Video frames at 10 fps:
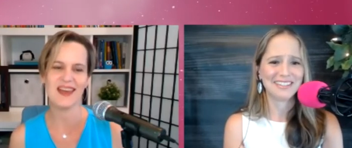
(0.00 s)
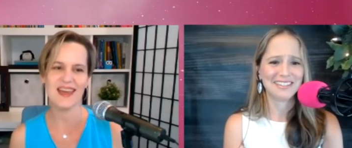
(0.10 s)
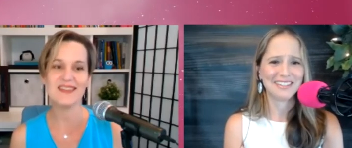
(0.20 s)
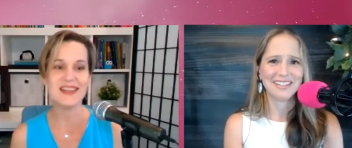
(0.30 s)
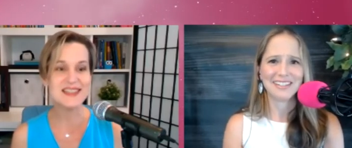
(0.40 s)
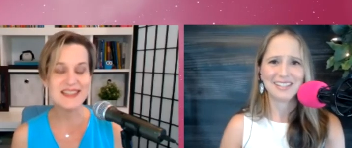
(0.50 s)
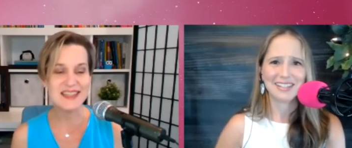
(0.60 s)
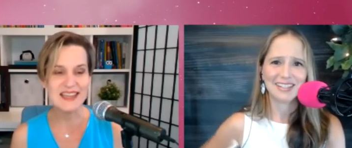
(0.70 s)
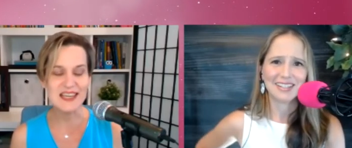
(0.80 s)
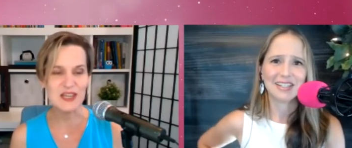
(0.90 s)
Speaker 1: And that's the
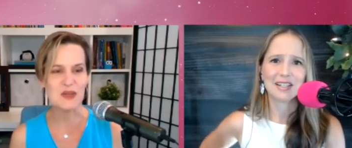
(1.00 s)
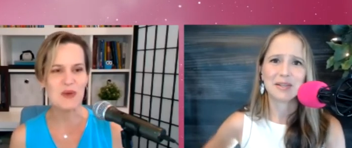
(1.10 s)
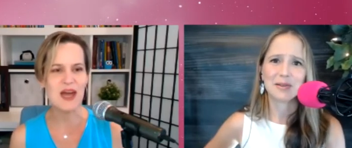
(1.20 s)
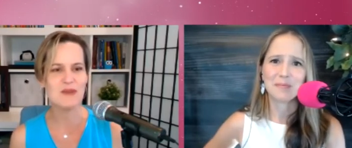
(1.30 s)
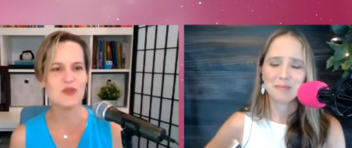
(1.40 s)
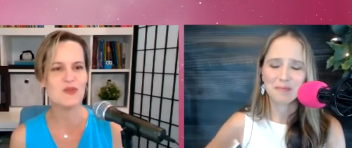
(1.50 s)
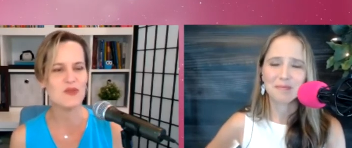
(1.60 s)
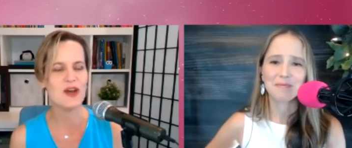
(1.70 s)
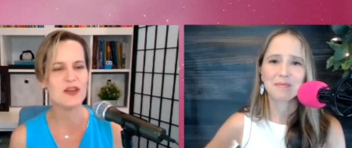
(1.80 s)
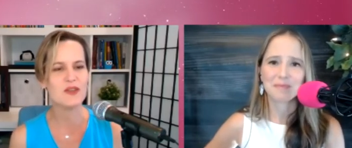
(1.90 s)
key. You have to
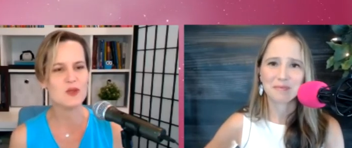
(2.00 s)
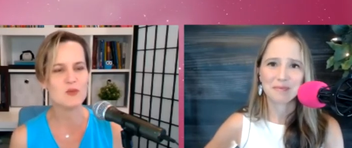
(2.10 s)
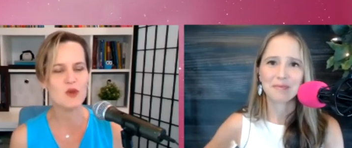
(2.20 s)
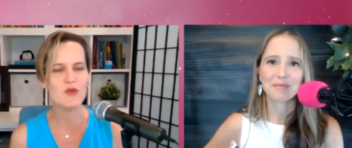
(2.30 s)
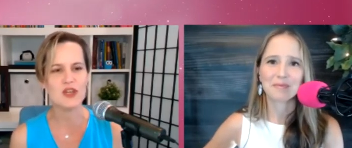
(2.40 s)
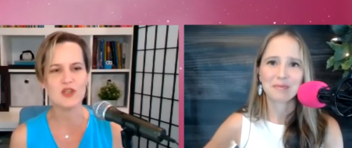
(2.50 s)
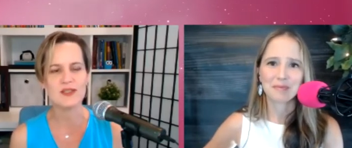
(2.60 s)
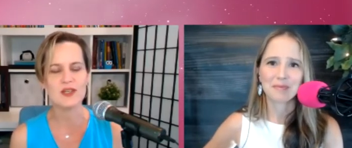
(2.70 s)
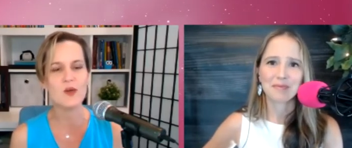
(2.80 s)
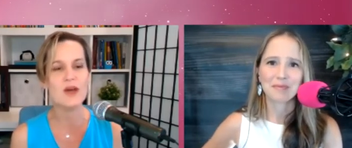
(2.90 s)
find those
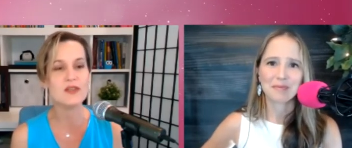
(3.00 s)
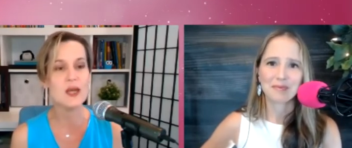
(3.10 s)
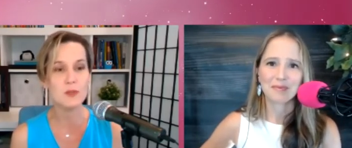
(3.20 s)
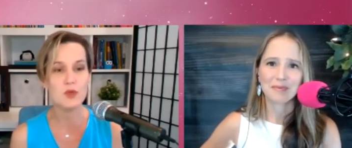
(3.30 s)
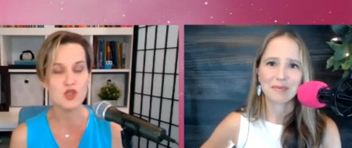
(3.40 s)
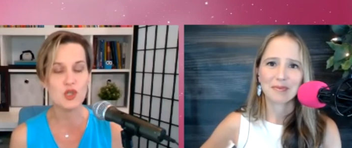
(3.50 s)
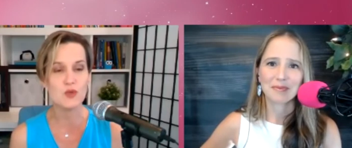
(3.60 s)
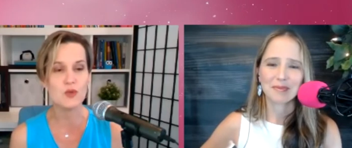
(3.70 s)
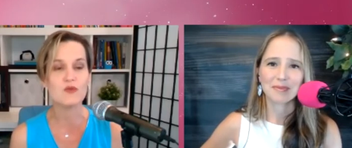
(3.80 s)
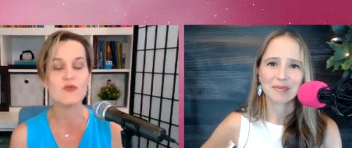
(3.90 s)
motivations and you have to help your
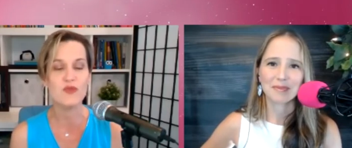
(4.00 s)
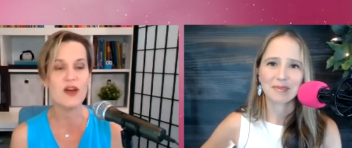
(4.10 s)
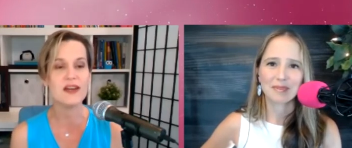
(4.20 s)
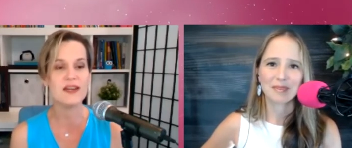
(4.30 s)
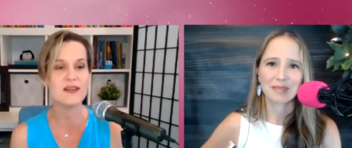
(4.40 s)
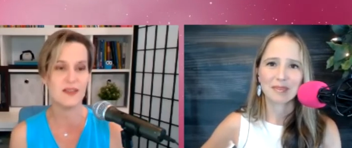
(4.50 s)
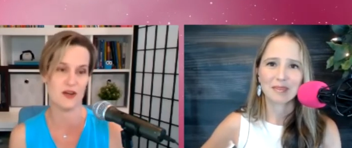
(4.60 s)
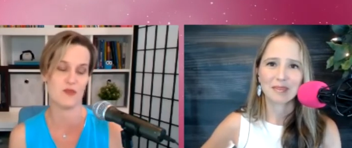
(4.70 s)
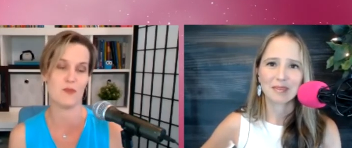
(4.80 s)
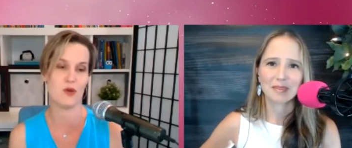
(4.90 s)
children find
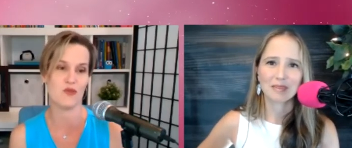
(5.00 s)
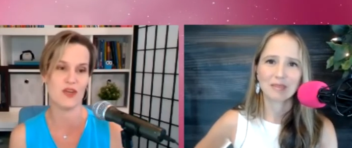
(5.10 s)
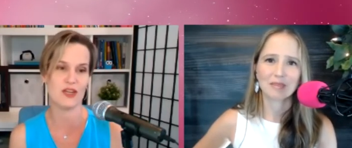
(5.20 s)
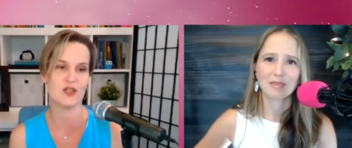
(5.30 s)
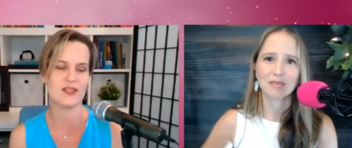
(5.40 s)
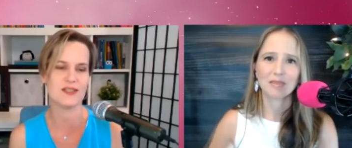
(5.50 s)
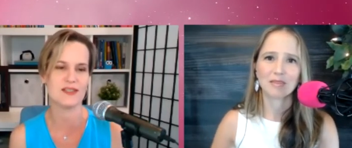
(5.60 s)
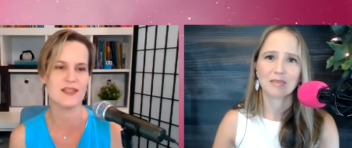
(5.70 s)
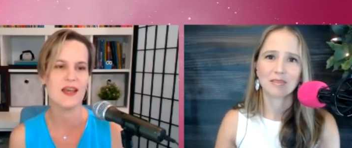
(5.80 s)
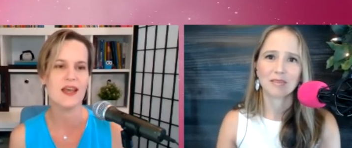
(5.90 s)
their
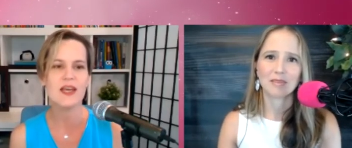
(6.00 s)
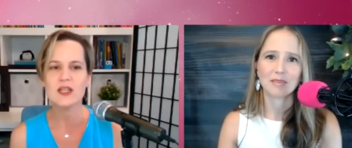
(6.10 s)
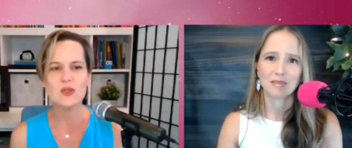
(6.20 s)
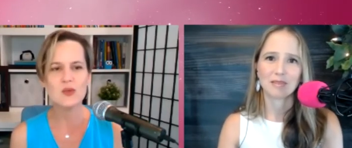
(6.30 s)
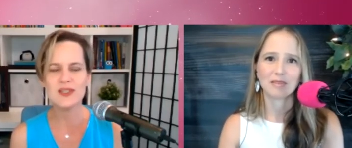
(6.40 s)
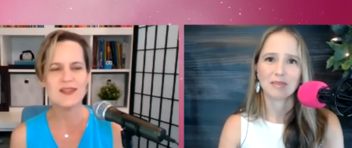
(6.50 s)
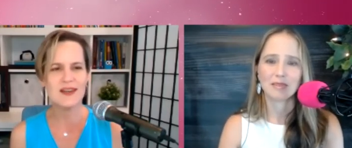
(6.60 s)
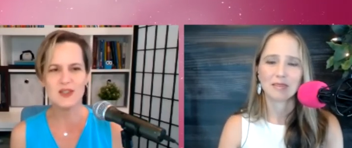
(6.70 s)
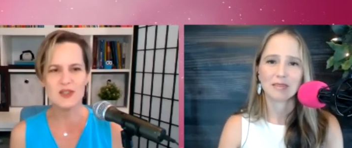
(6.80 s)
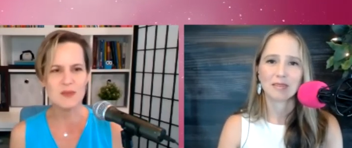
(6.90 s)
motivations. So it's
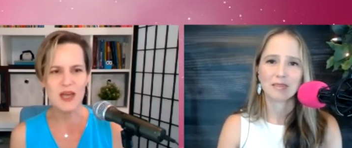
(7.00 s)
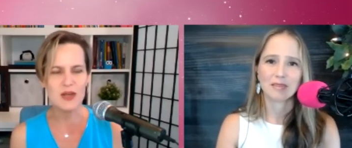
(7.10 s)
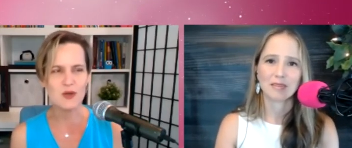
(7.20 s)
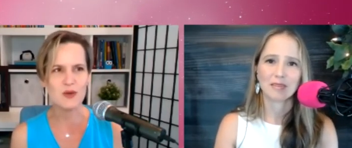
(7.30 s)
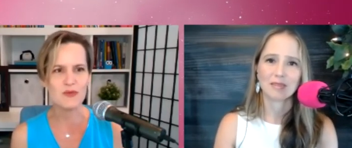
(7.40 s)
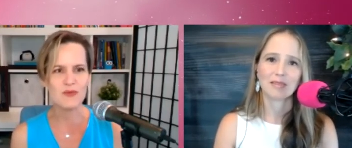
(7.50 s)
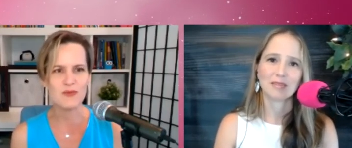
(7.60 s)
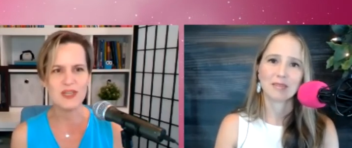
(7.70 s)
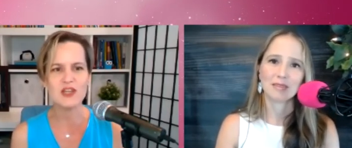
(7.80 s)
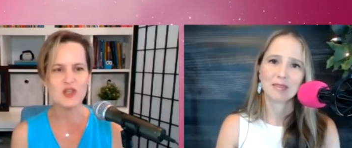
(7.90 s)
not just a matter of
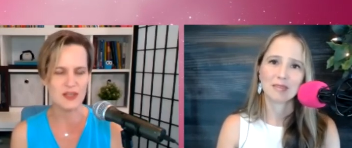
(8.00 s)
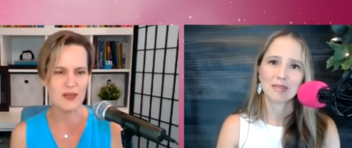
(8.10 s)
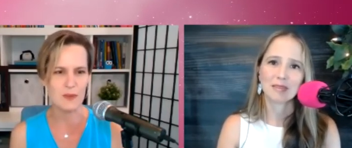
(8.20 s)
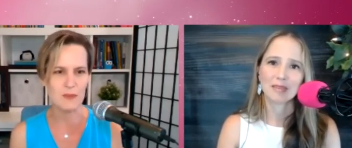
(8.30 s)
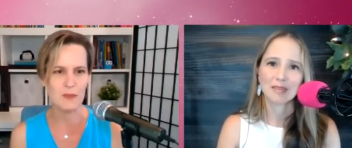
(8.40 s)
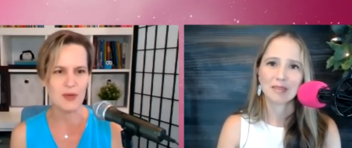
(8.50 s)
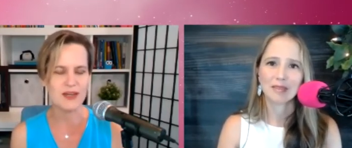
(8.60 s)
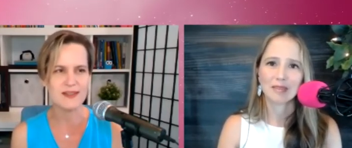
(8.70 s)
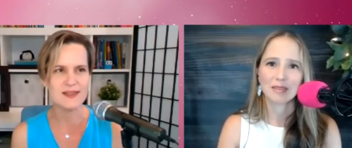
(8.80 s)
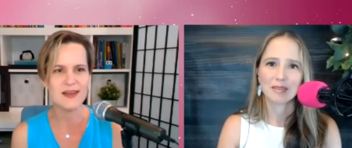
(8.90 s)
teaching them,
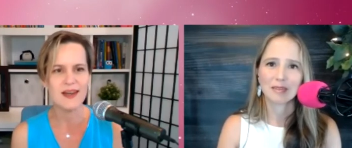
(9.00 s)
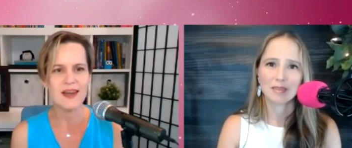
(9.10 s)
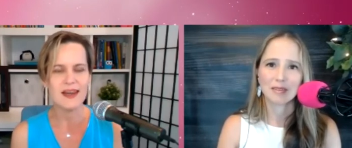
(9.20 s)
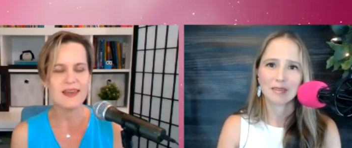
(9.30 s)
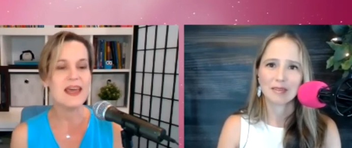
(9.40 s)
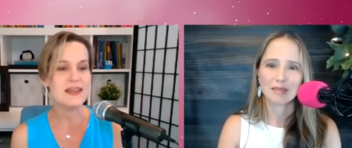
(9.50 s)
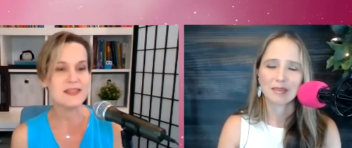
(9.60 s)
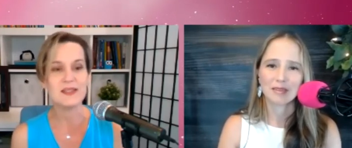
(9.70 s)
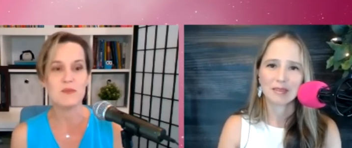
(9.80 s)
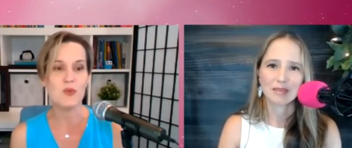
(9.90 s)
because yes,
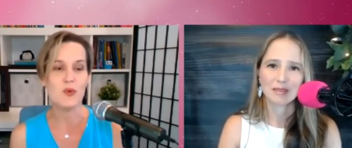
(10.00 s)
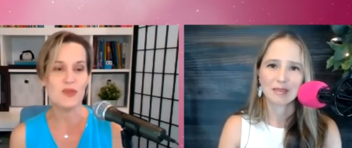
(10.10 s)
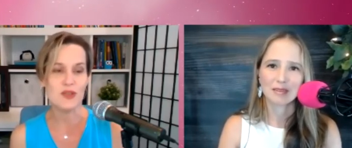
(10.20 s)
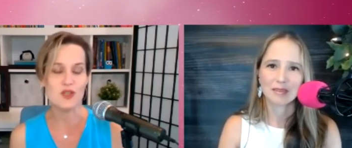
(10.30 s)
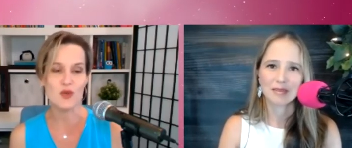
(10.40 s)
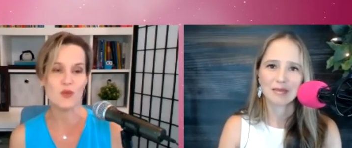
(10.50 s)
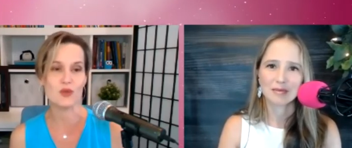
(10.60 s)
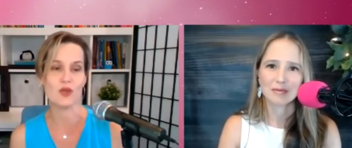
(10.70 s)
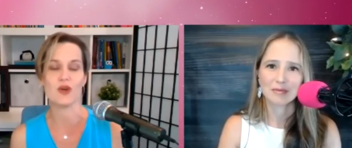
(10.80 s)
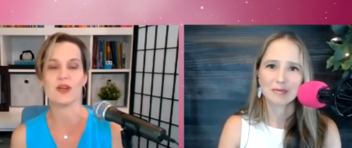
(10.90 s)
it's important that children
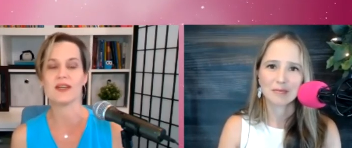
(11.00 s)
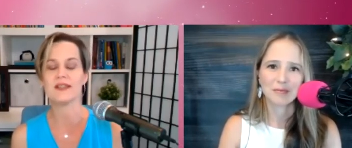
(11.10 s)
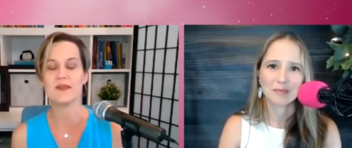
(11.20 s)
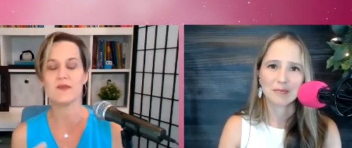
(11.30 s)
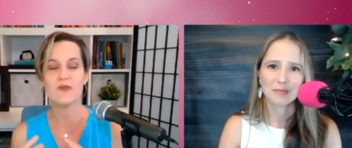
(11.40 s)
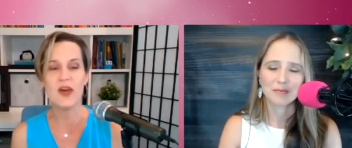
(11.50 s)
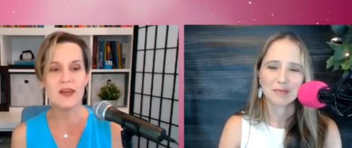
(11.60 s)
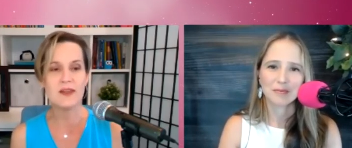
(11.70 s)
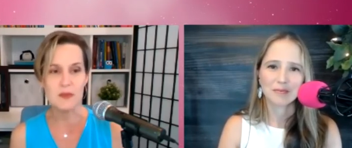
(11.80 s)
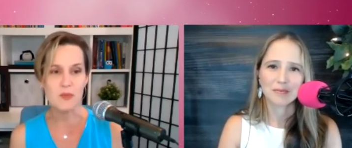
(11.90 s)
learn, and it's
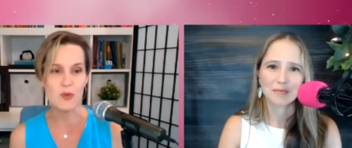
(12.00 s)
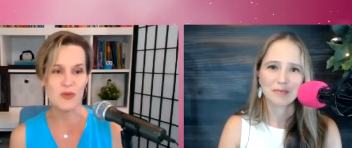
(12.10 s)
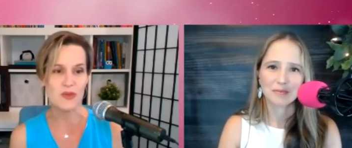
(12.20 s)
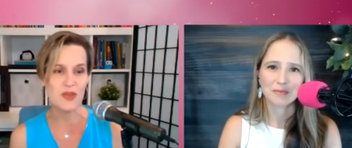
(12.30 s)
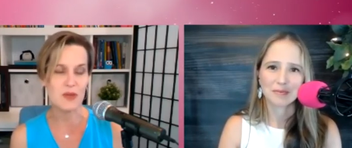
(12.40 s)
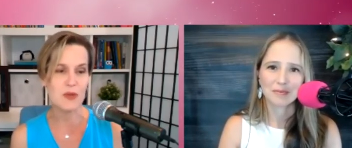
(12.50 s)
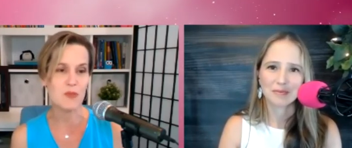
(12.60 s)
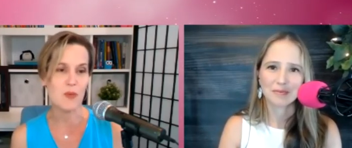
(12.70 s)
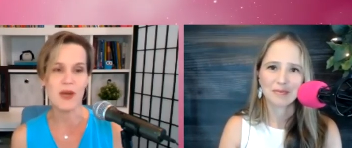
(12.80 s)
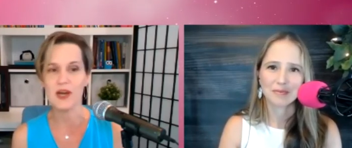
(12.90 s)
vitally important that they be
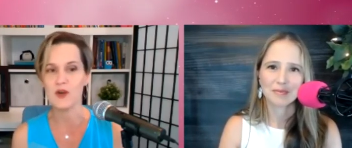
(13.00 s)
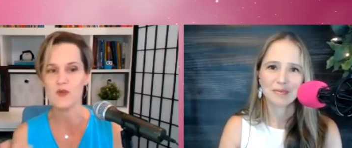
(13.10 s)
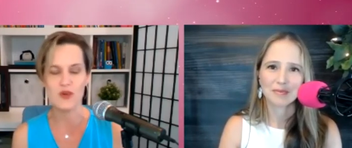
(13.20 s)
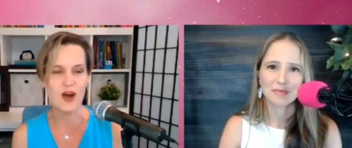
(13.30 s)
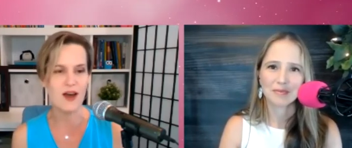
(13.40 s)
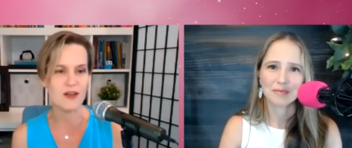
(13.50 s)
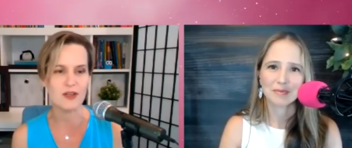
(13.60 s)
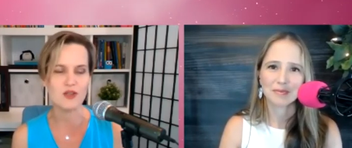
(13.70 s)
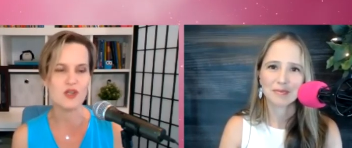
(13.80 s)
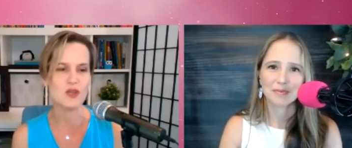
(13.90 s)
prepared for
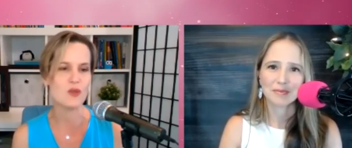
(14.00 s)
college and